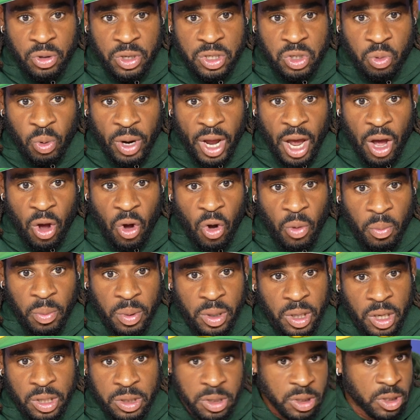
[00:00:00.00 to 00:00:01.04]
this way at home
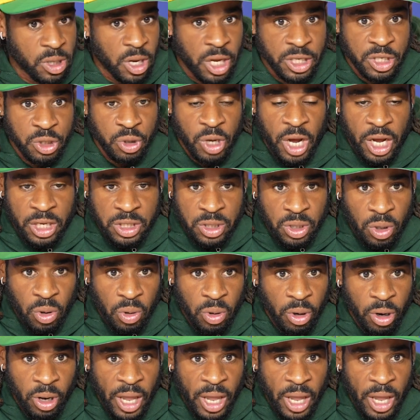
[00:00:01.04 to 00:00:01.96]
because, as you guys know,